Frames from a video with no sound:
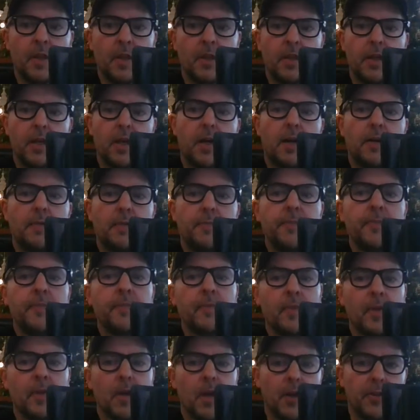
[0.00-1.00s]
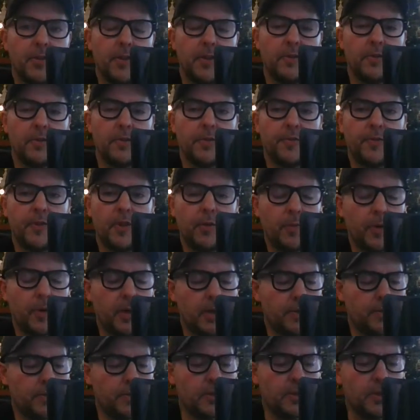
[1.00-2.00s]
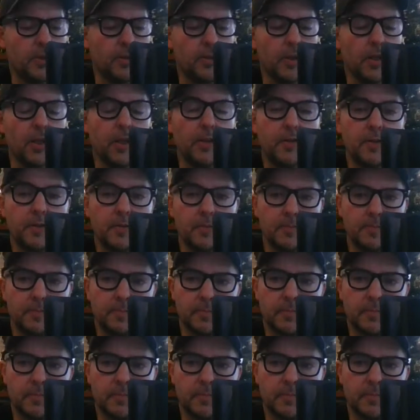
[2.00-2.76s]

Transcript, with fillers: Yeah, I think there's a few ways to do this.